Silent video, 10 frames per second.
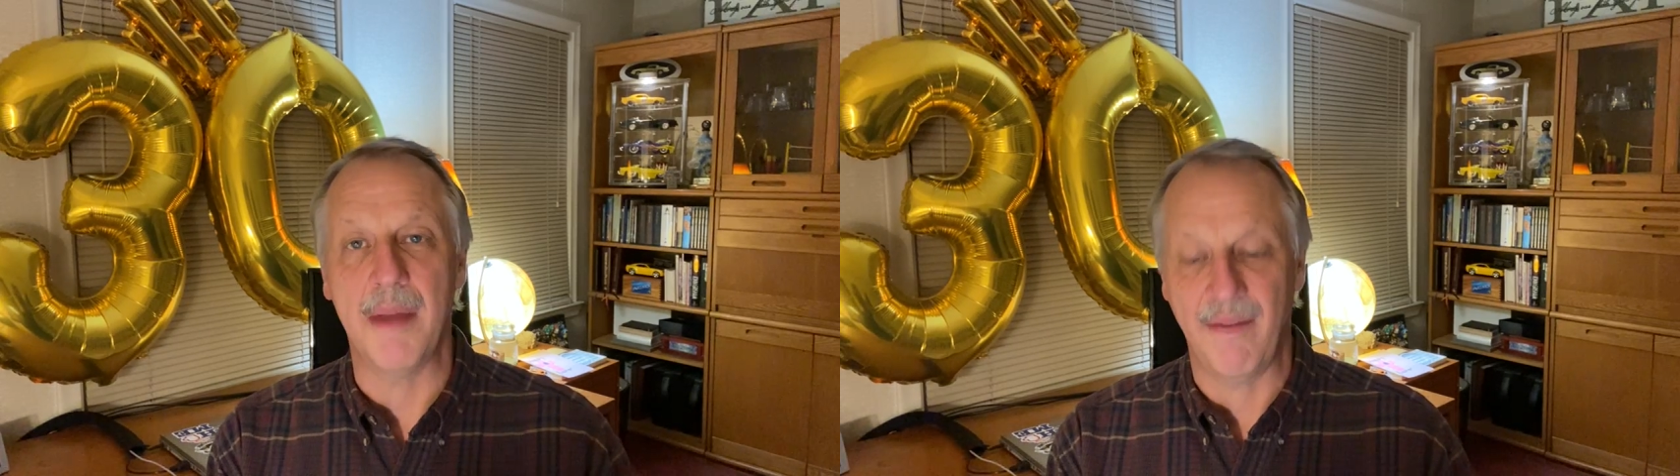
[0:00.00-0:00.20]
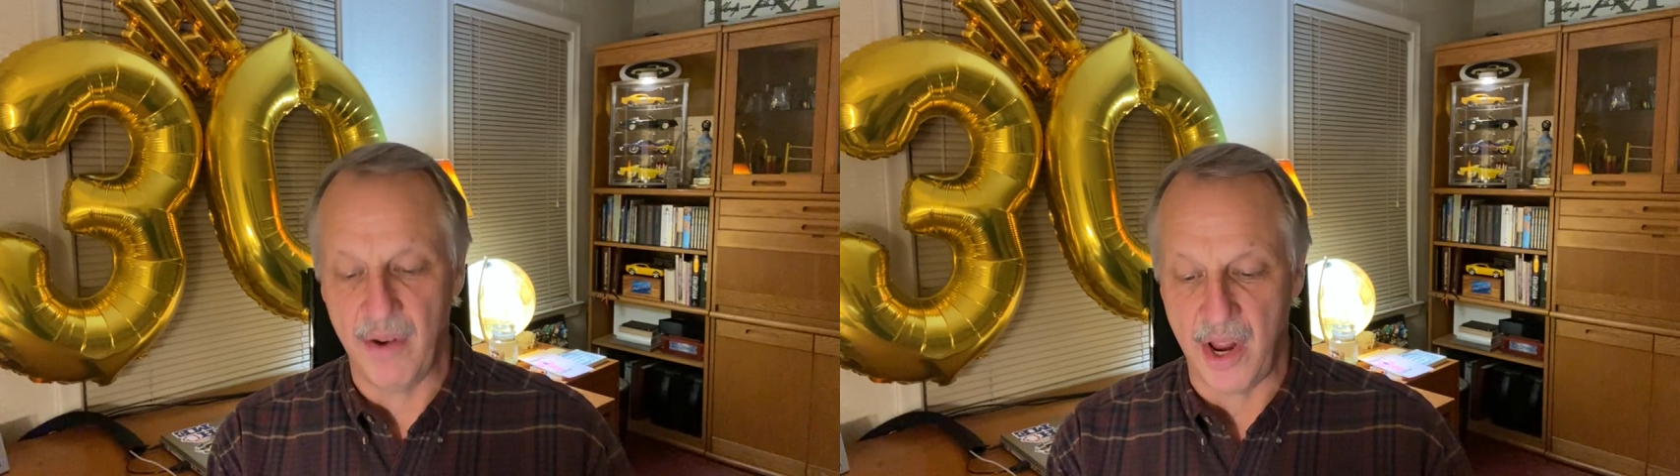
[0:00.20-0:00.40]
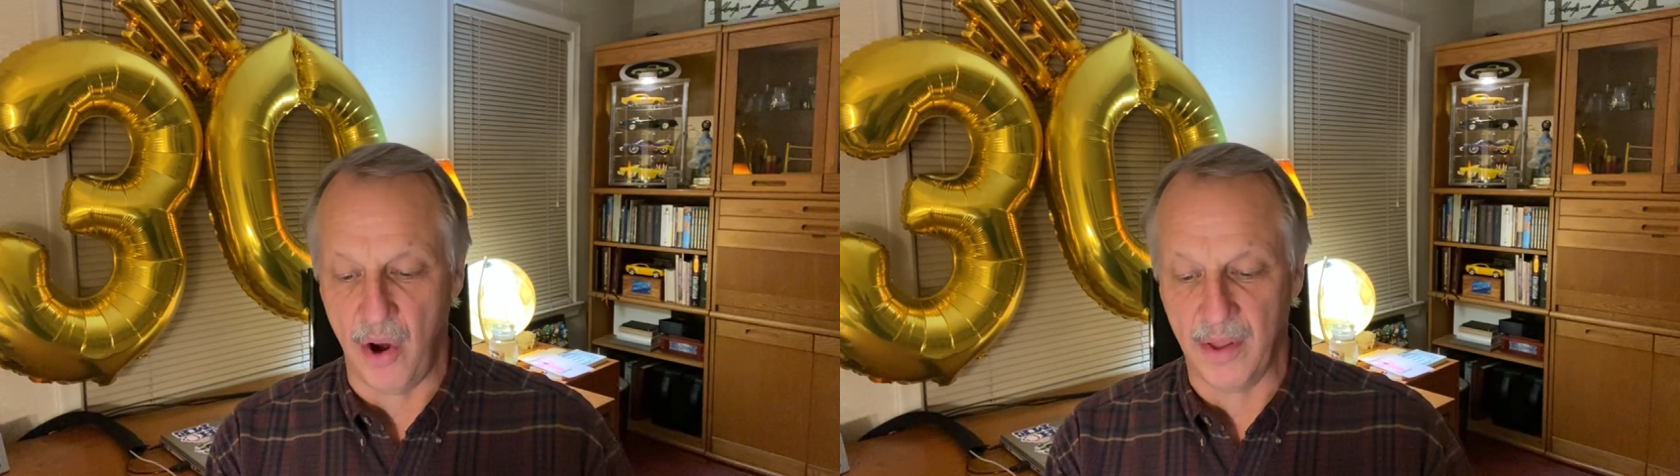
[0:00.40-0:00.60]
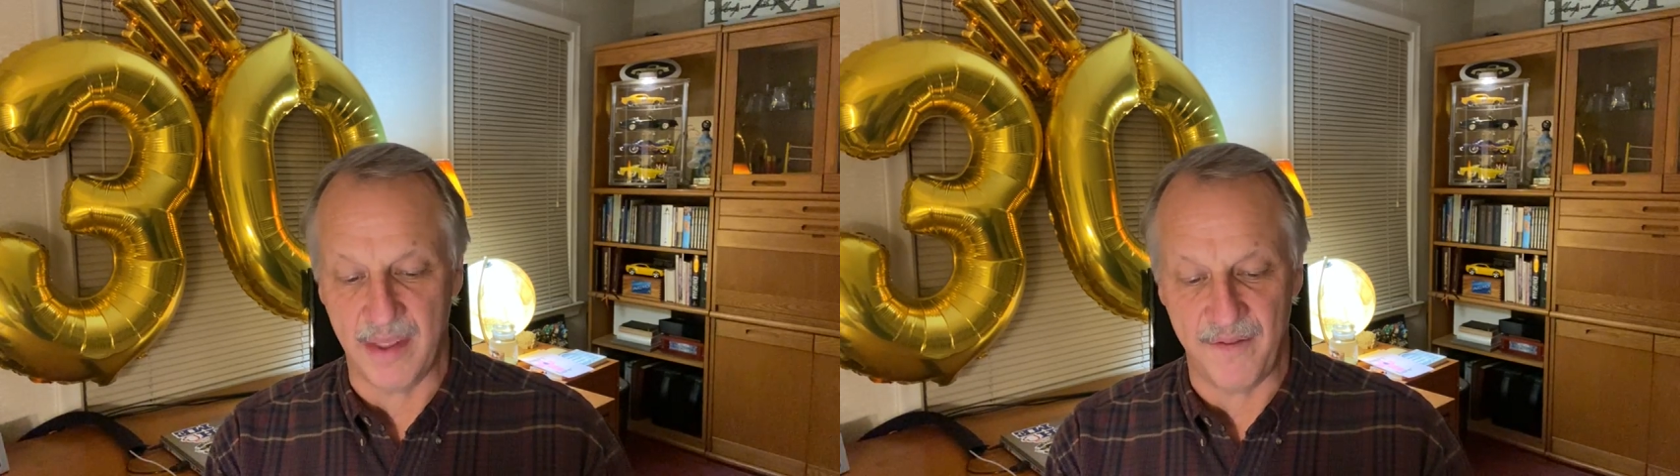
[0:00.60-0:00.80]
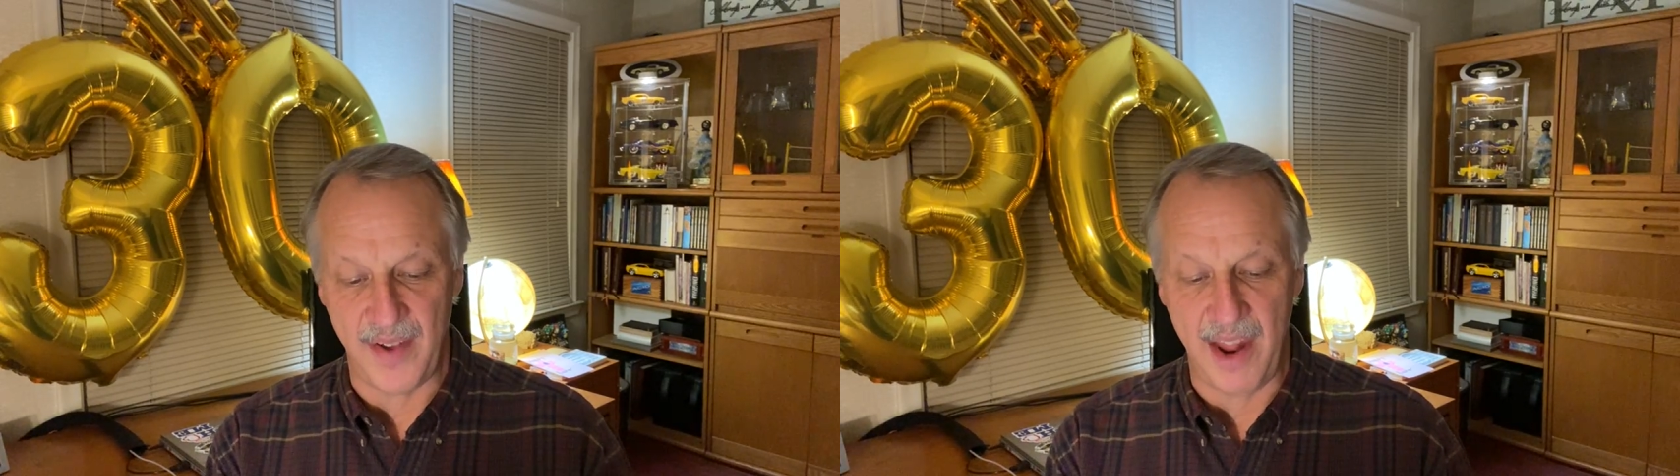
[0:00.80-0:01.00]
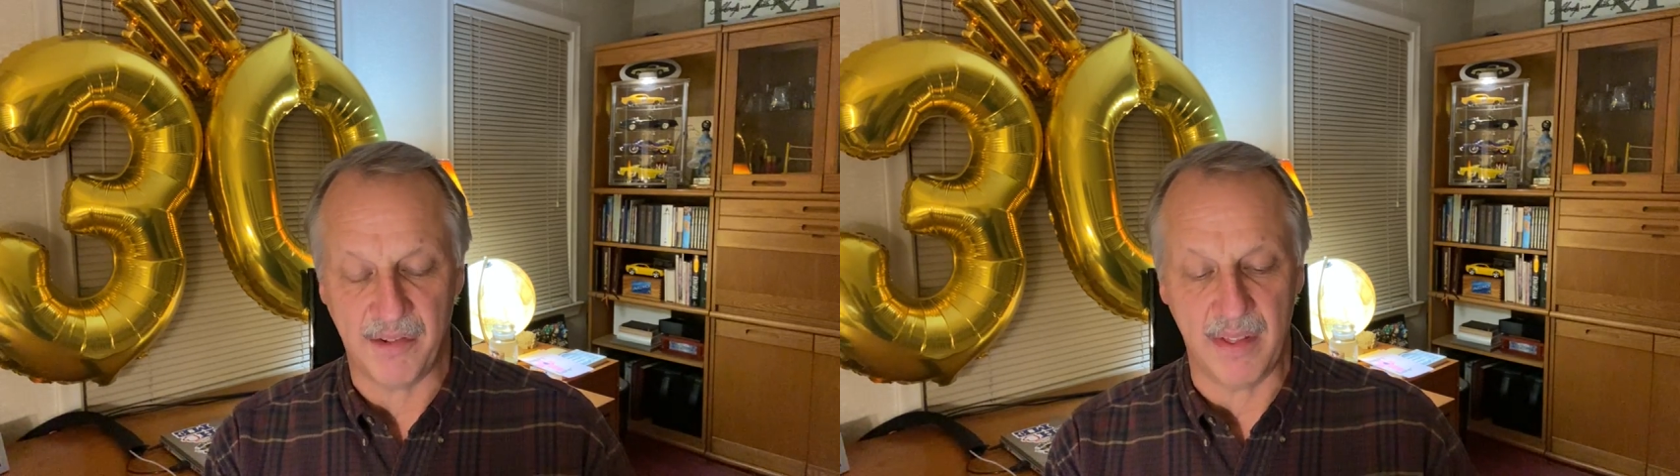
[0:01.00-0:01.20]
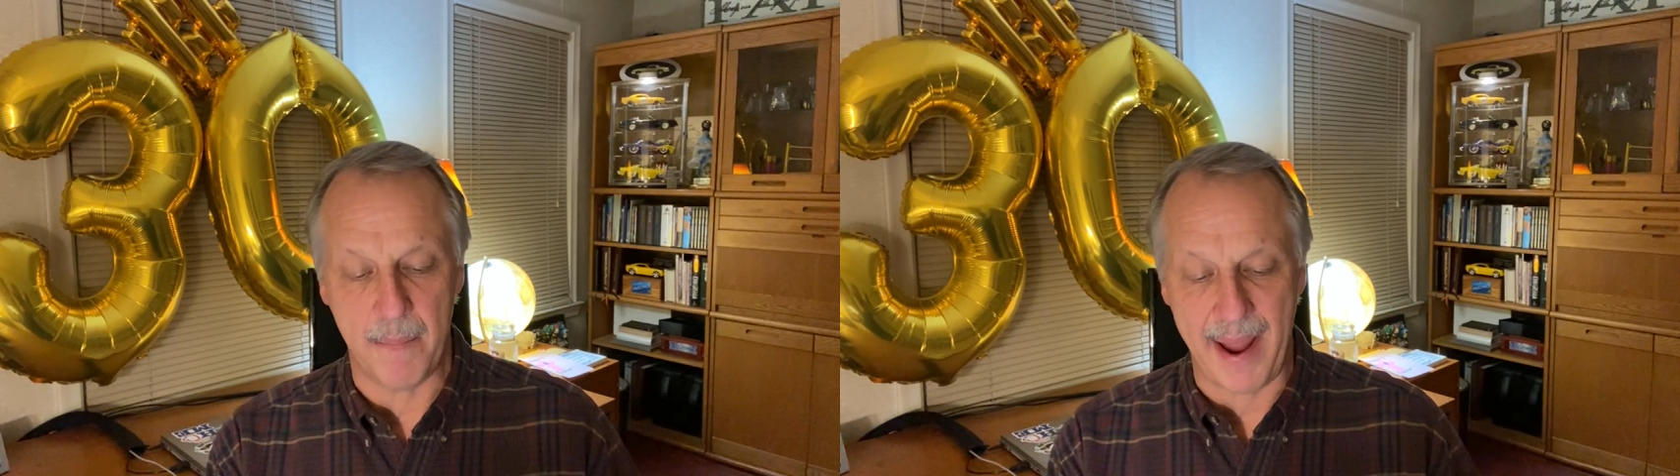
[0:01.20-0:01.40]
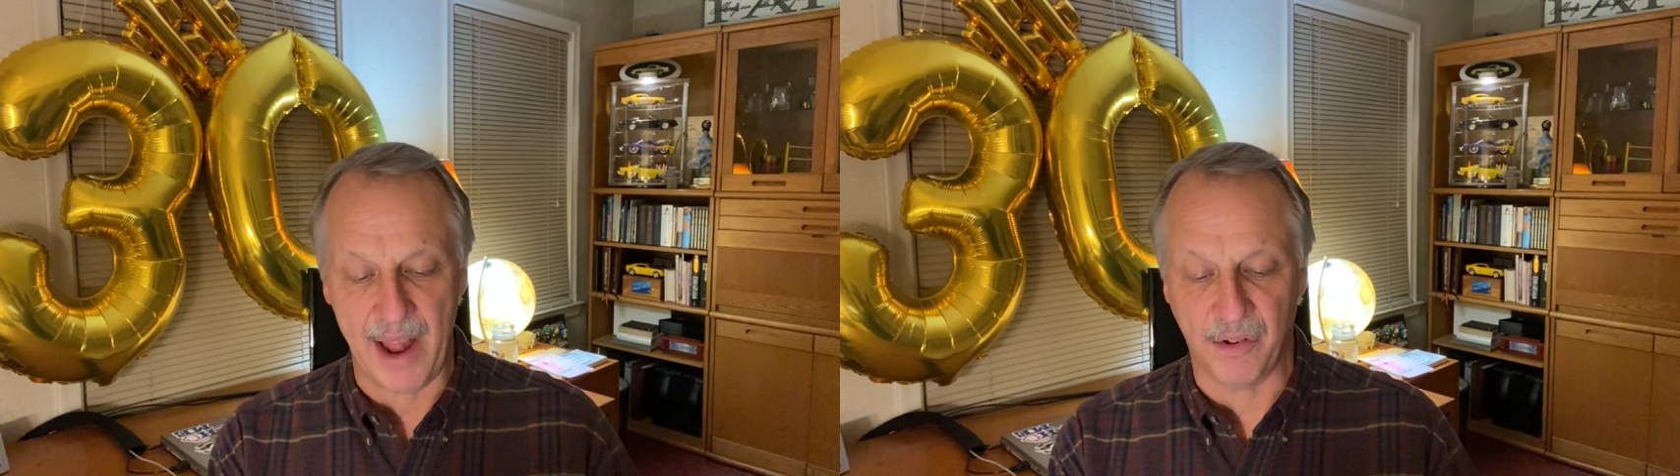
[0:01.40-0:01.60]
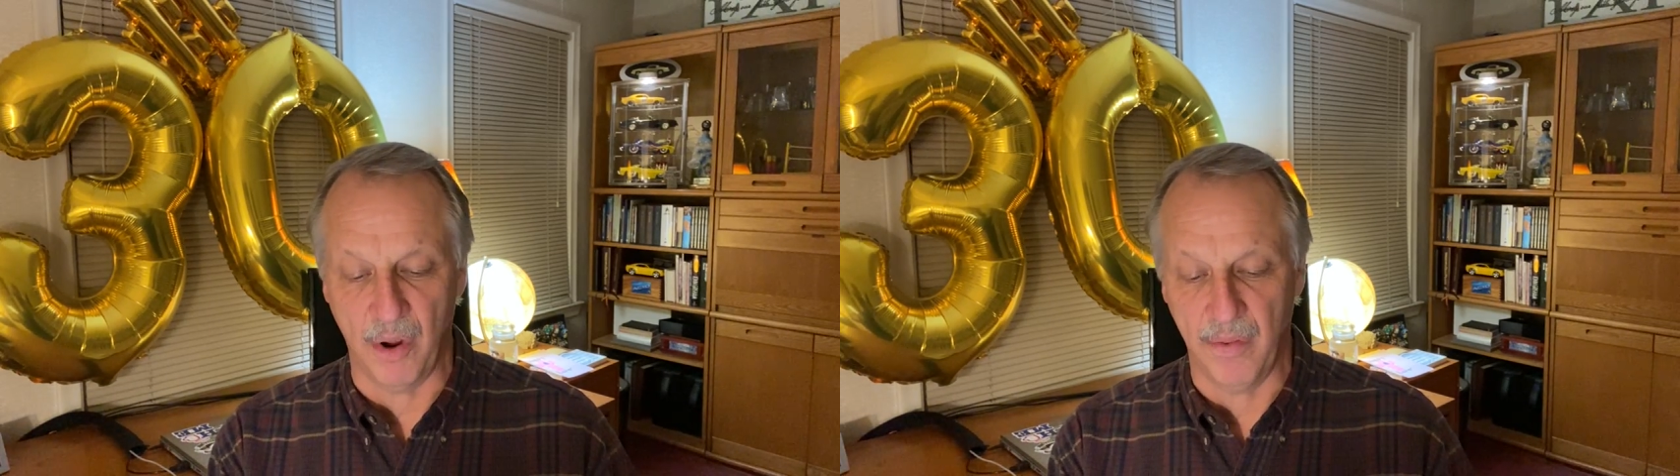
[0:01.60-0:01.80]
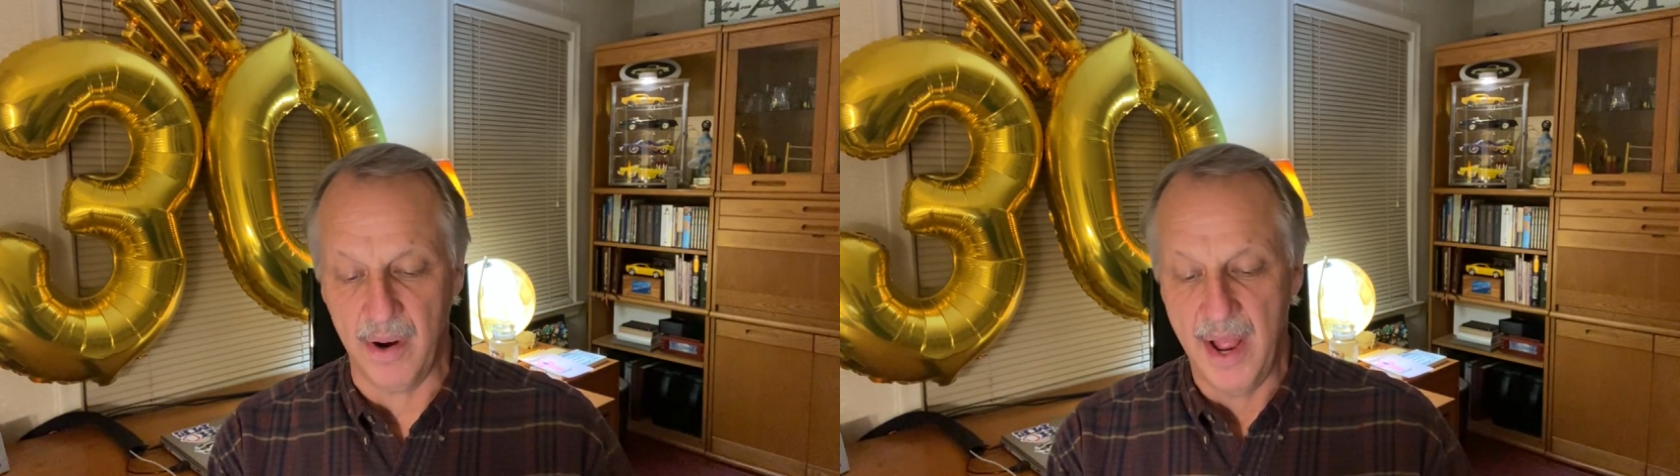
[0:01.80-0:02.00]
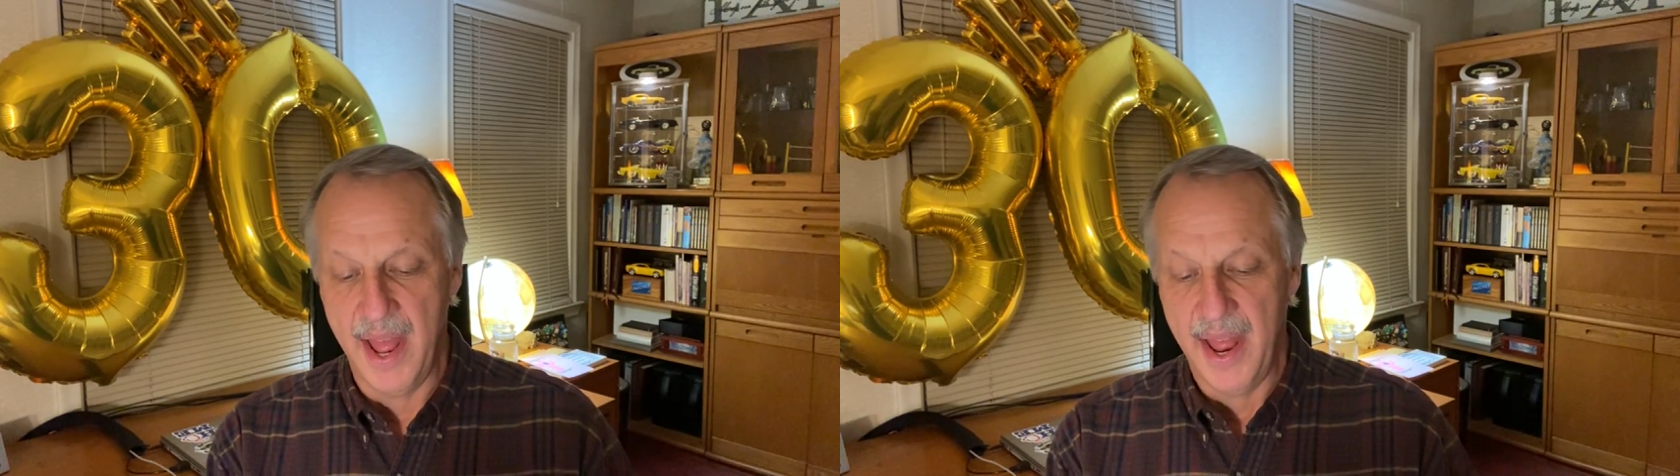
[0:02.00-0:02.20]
every year at the feast of the Passover,